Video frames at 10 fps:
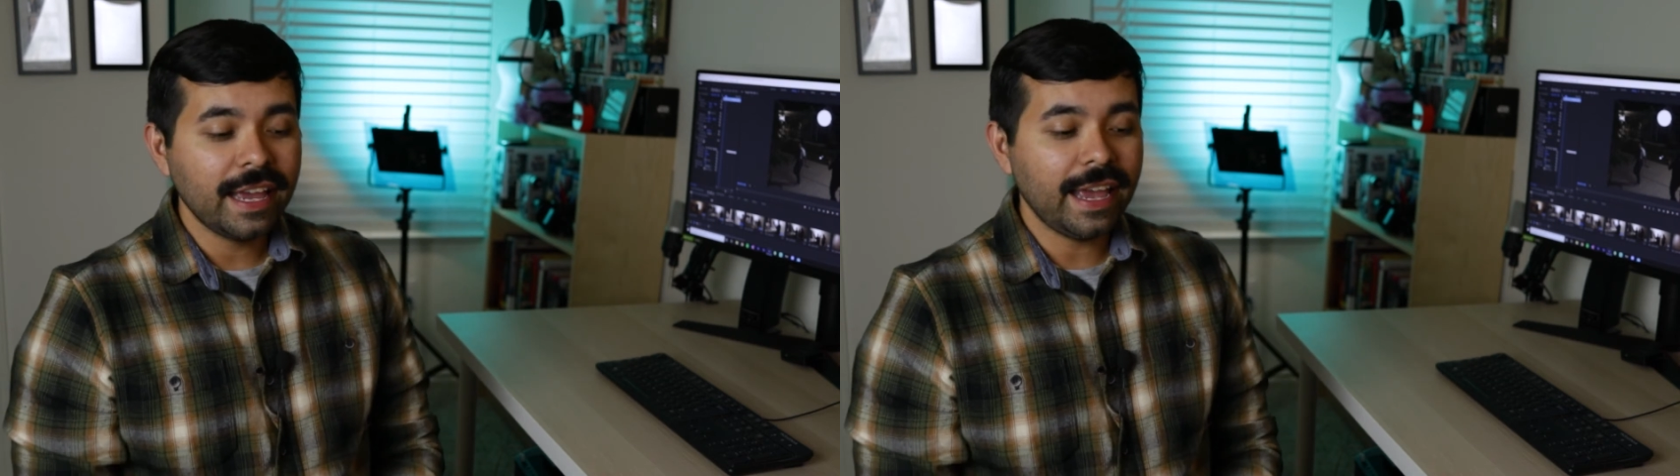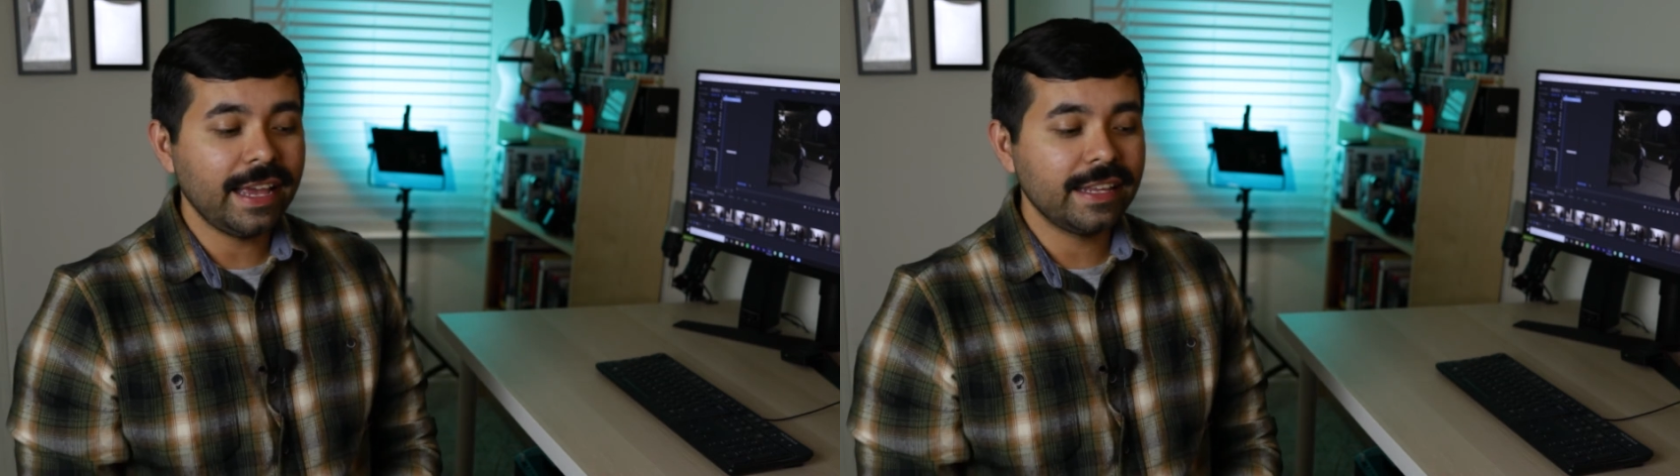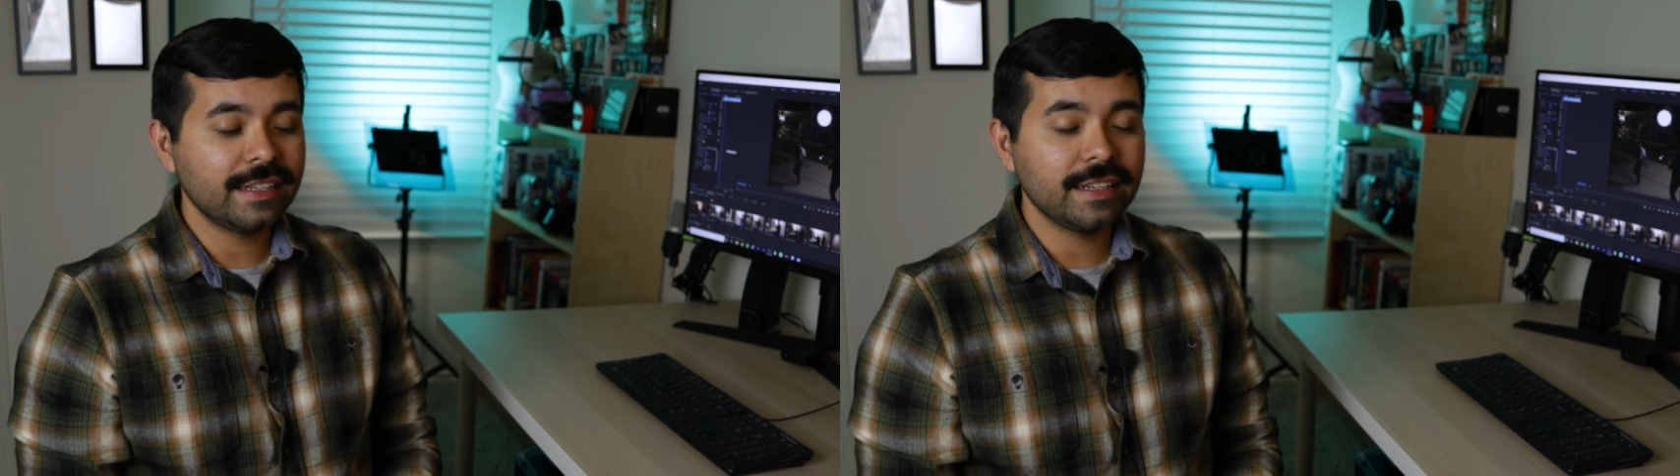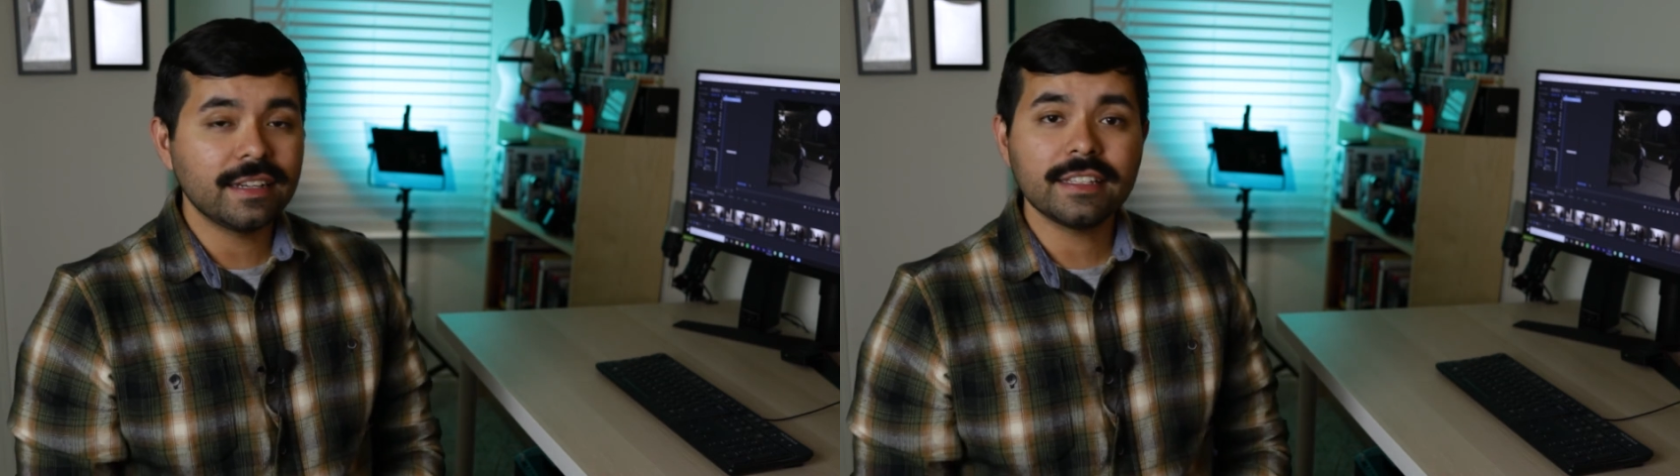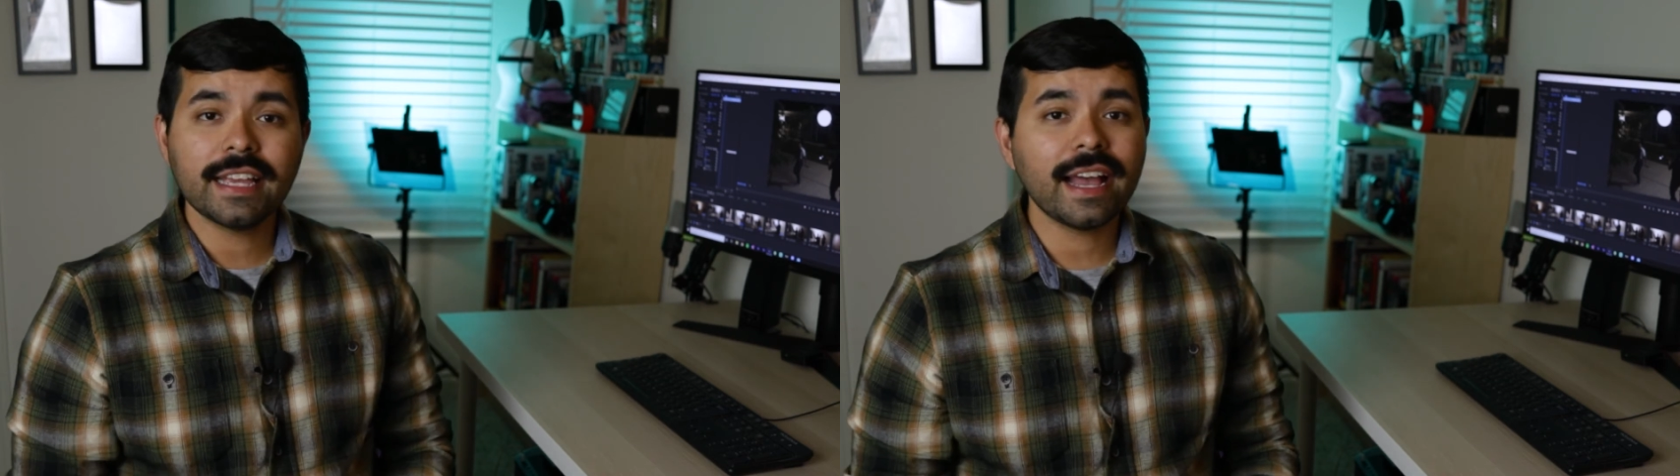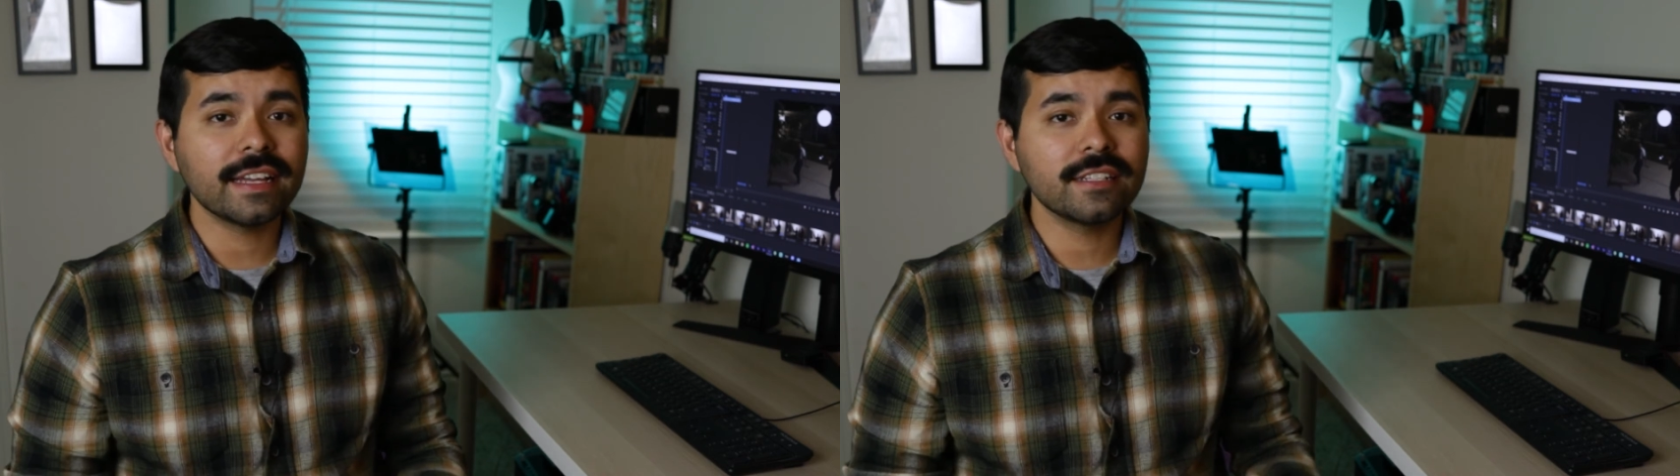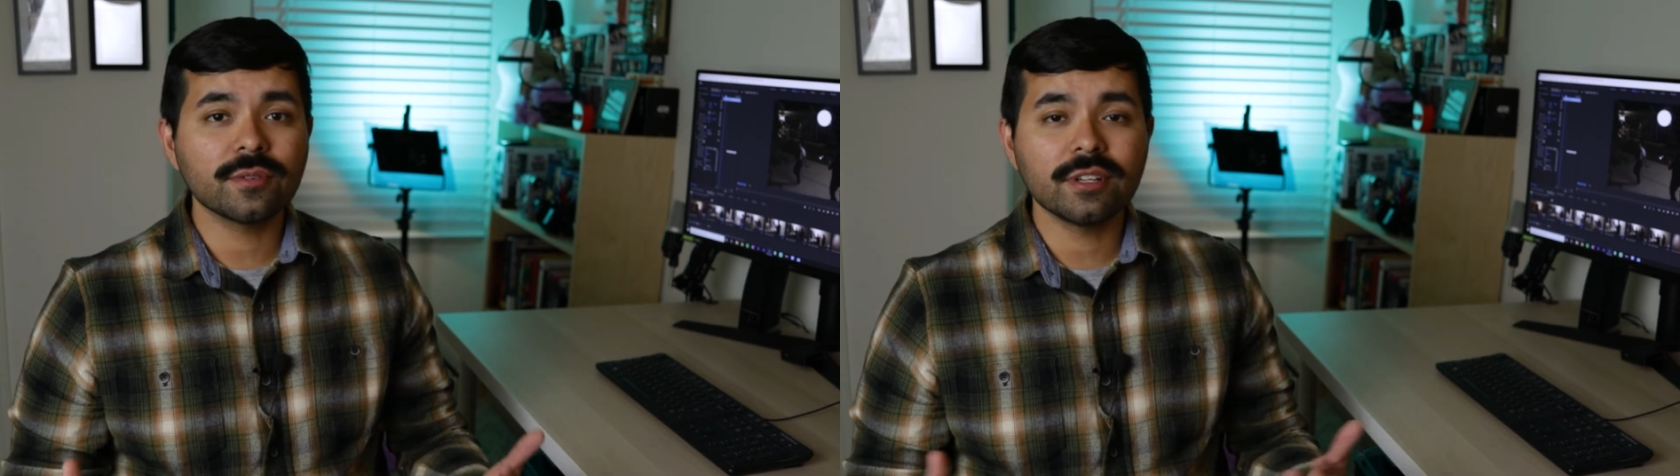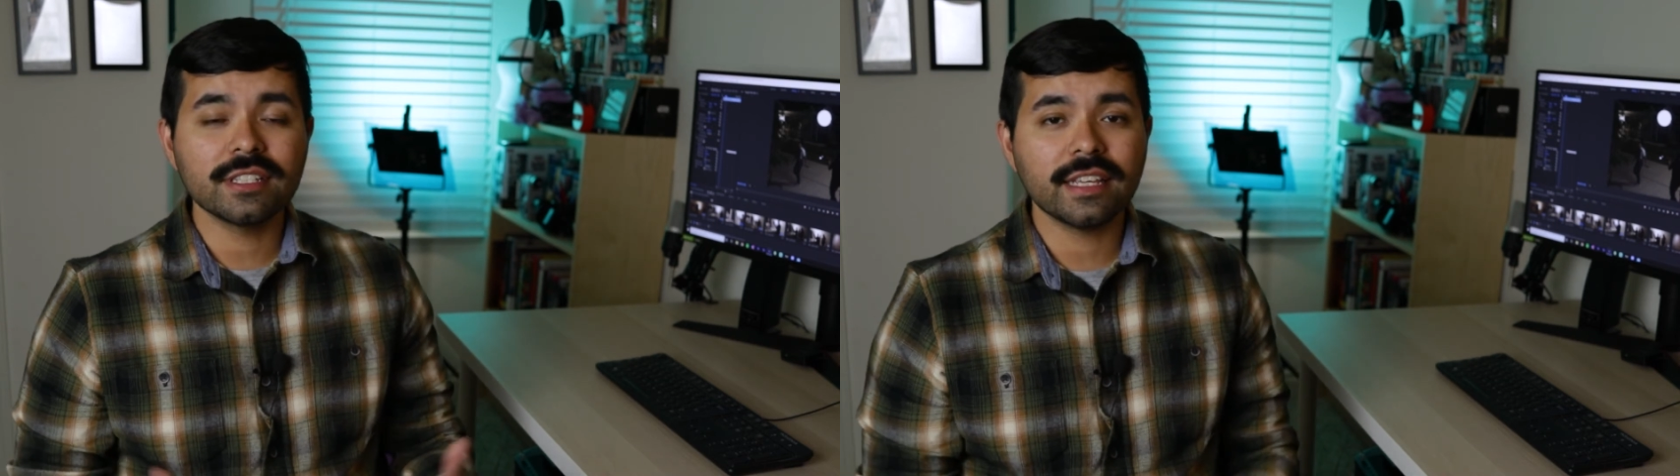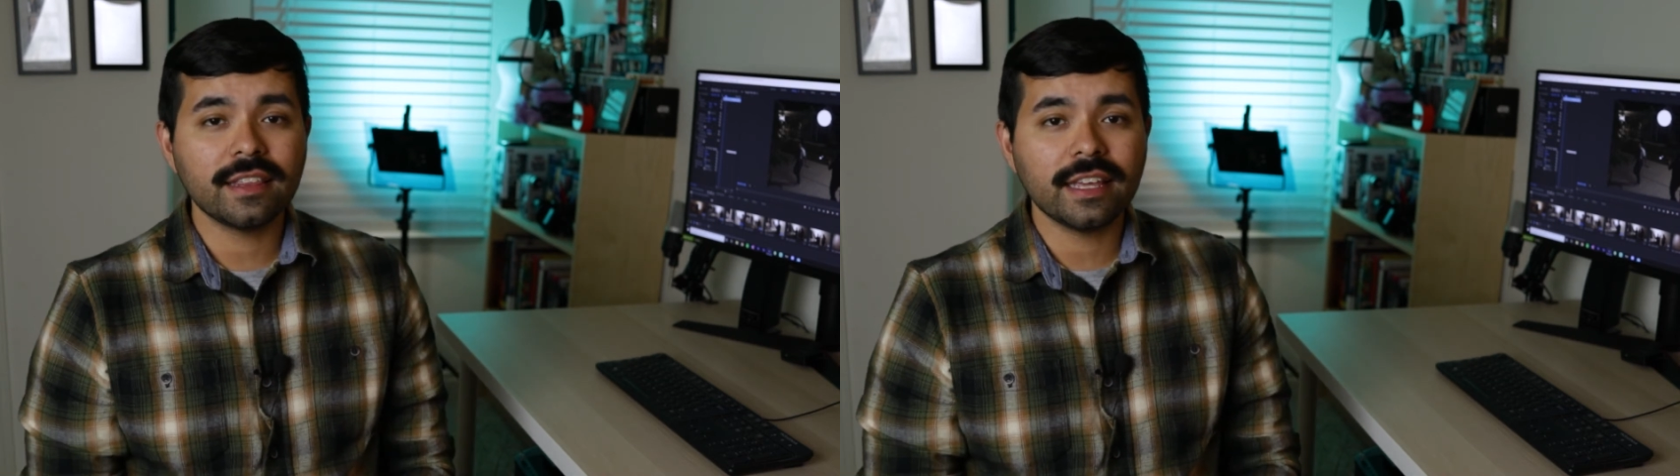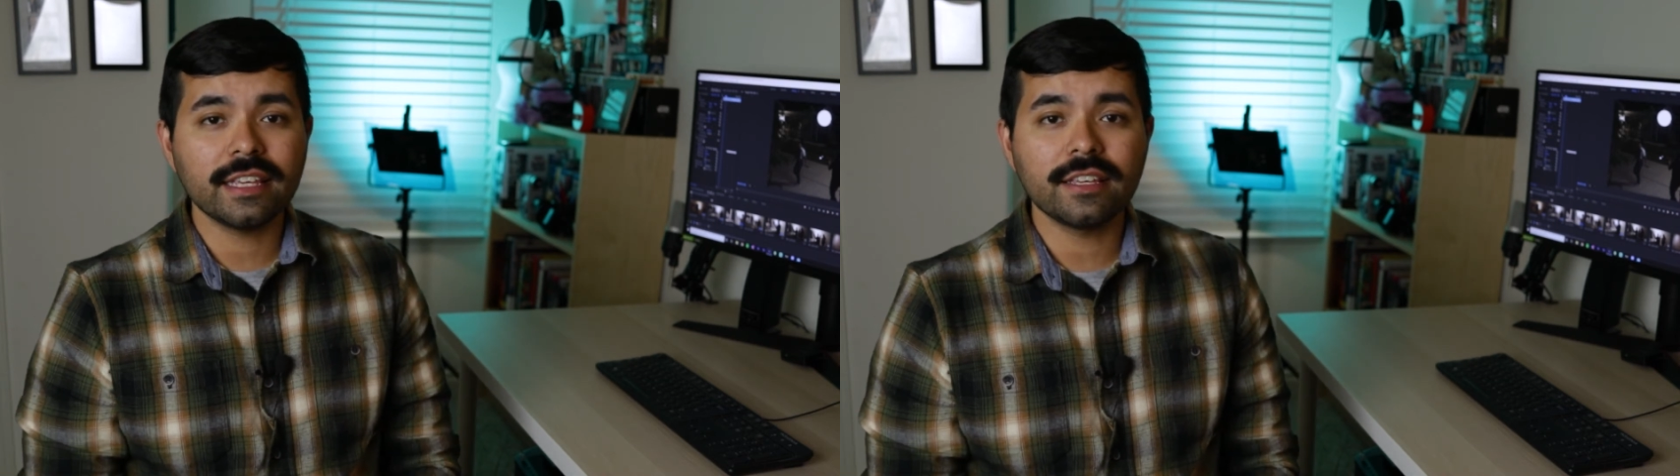And yeah, I just want to say
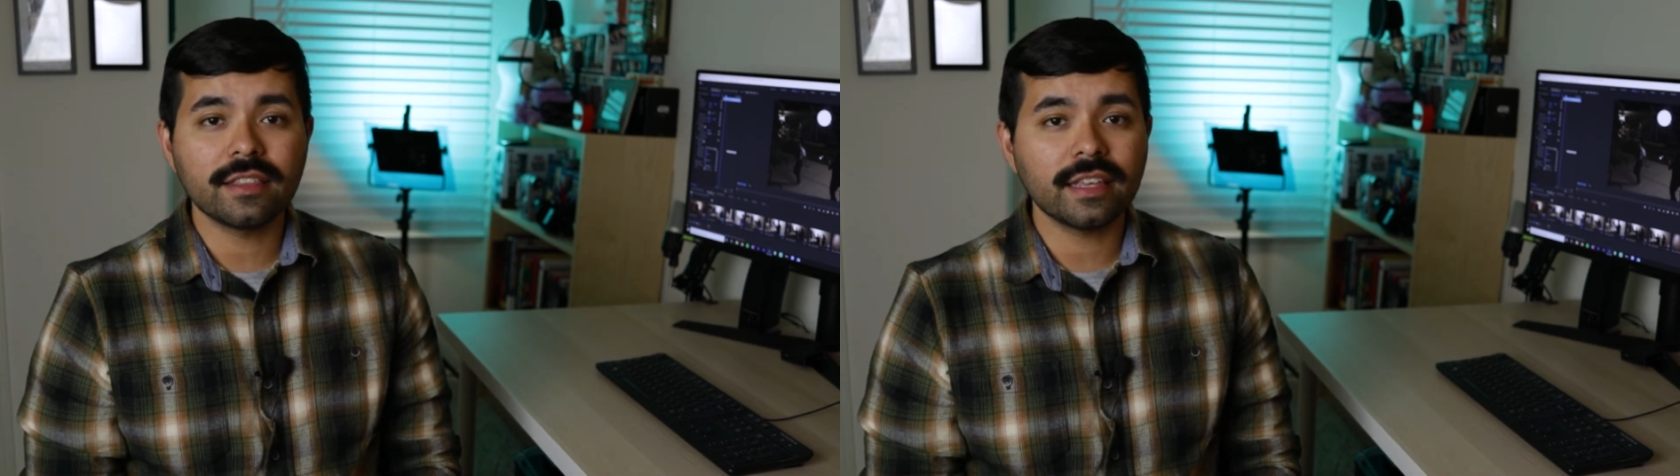thank you.